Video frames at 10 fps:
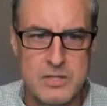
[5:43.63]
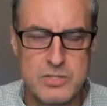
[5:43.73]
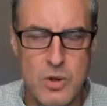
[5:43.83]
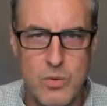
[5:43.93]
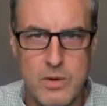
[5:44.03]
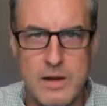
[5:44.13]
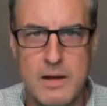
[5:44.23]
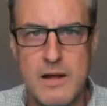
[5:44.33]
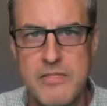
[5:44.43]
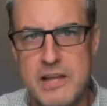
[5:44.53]
So
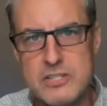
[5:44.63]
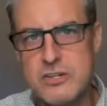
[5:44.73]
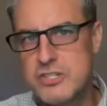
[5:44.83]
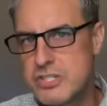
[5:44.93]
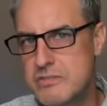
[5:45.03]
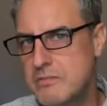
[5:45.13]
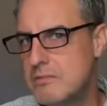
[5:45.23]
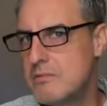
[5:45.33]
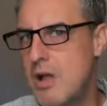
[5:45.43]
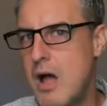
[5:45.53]
uh, things are just
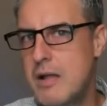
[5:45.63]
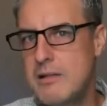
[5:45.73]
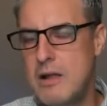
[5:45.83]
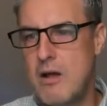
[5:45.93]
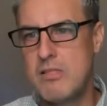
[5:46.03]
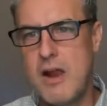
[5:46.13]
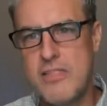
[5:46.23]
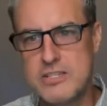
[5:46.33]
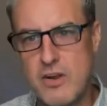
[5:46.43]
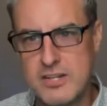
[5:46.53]
not, you know, a lot
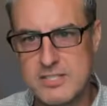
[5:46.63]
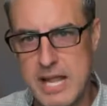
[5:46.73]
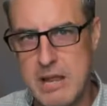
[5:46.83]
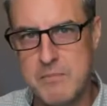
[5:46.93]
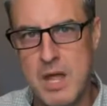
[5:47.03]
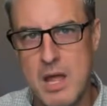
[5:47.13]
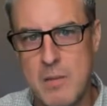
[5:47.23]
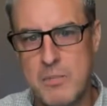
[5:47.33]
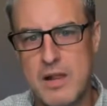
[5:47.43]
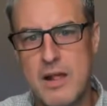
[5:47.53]
of things are the same,
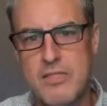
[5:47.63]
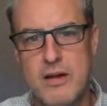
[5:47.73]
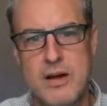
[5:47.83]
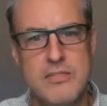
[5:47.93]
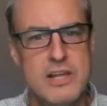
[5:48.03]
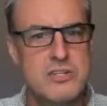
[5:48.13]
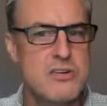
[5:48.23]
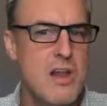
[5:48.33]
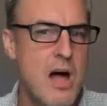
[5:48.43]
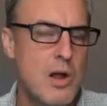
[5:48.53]
but uh, things are
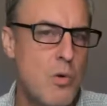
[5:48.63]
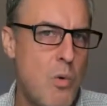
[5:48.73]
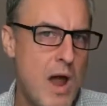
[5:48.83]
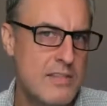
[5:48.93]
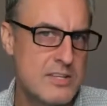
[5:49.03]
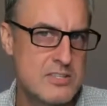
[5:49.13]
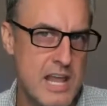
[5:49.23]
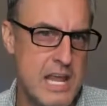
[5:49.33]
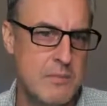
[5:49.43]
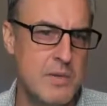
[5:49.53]
not quite the
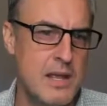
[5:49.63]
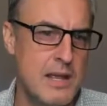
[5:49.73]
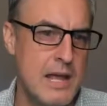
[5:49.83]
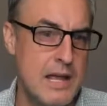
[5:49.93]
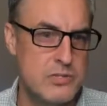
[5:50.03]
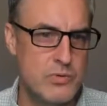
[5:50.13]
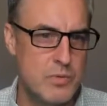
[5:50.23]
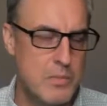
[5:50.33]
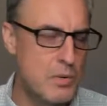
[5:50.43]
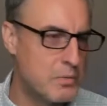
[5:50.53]
same as you
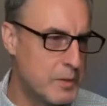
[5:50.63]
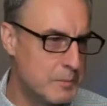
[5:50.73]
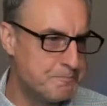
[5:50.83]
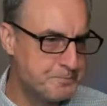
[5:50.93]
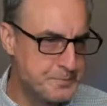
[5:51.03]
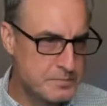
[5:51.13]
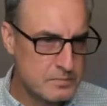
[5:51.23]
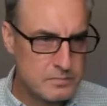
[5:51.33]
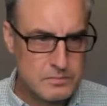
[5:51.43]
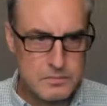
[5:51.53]
remember them.
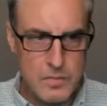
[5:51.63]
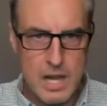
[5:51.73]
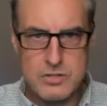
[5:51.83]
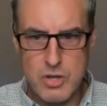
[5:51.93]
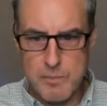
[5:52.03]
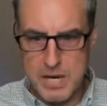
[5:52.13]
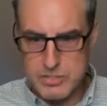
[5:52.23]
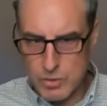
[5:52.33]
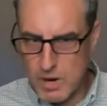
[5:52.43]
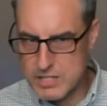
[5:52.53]
So it
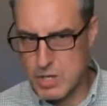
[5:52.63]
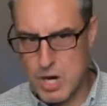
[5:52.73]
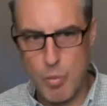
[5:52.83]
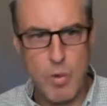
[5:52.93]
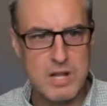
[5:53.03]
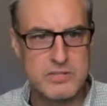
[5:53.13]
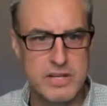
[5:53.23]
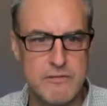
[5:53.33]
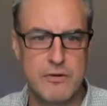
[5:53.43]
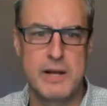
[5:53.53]
begs the question, you know, what's
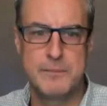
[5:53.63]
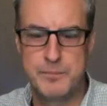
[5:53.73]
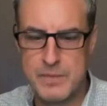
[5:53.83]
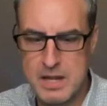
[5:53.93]
different?